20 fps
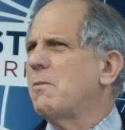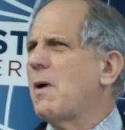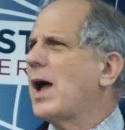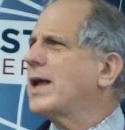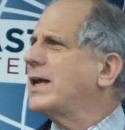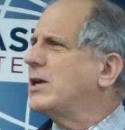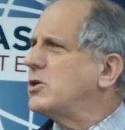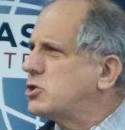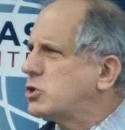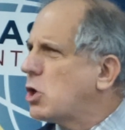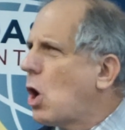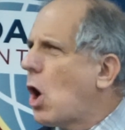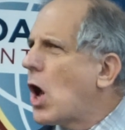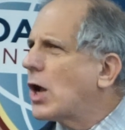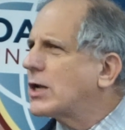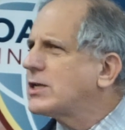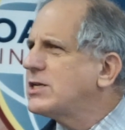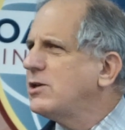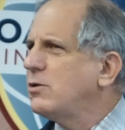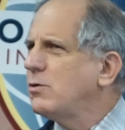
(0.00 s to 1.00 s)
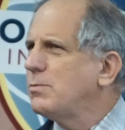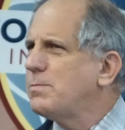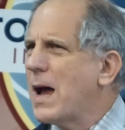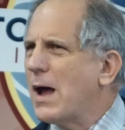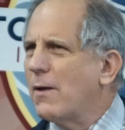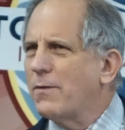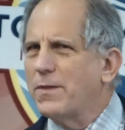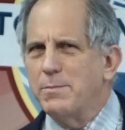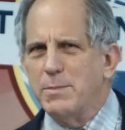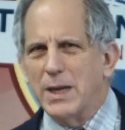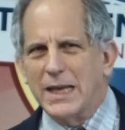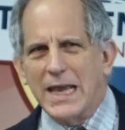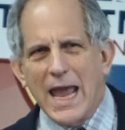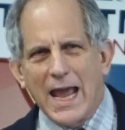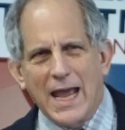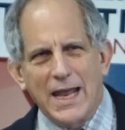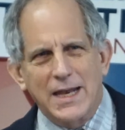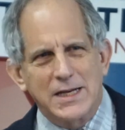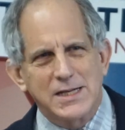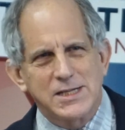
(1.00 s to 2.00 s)
I could talk to you about the
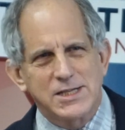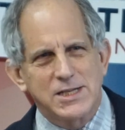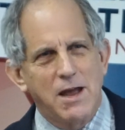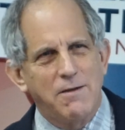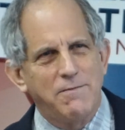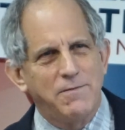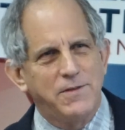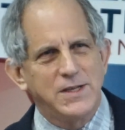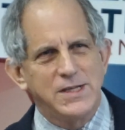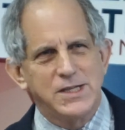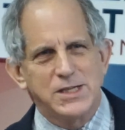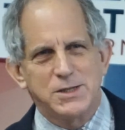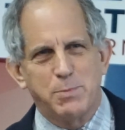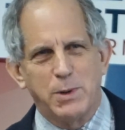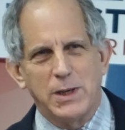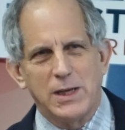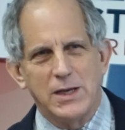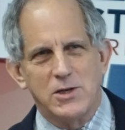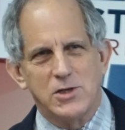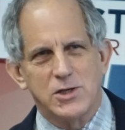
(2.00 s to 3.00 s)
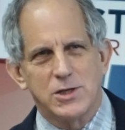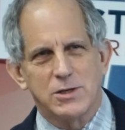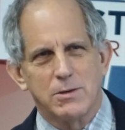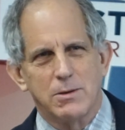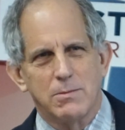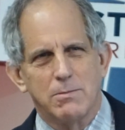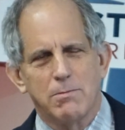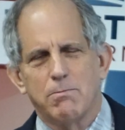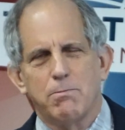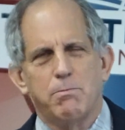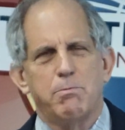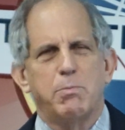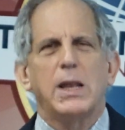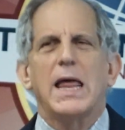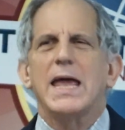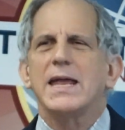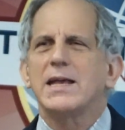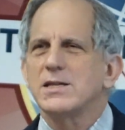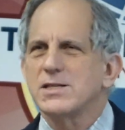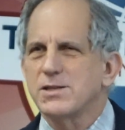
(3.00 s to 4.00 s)
mechanics of this speech.
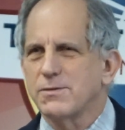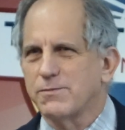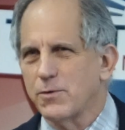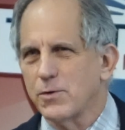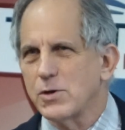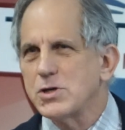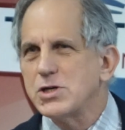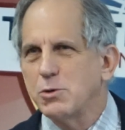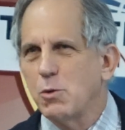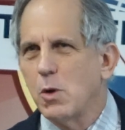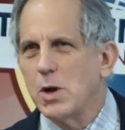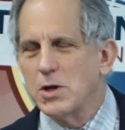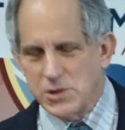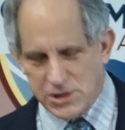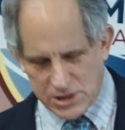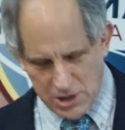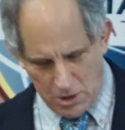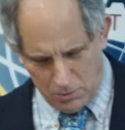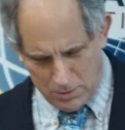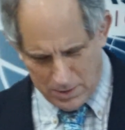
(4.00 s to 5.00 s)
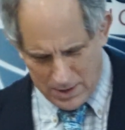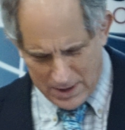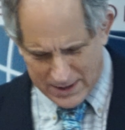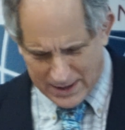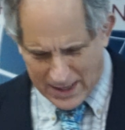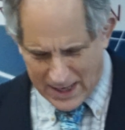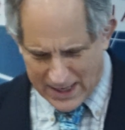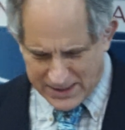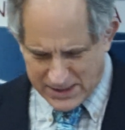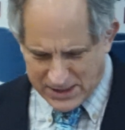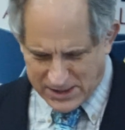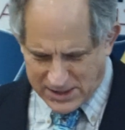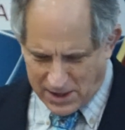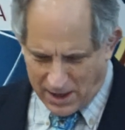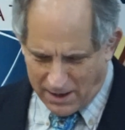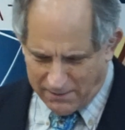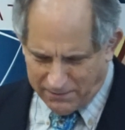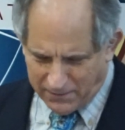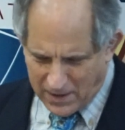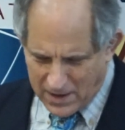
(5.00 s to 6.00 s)
Blake is a virtuoso at that
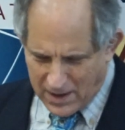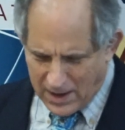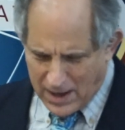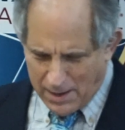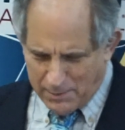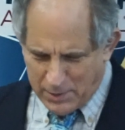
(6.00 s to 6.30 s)
stuff.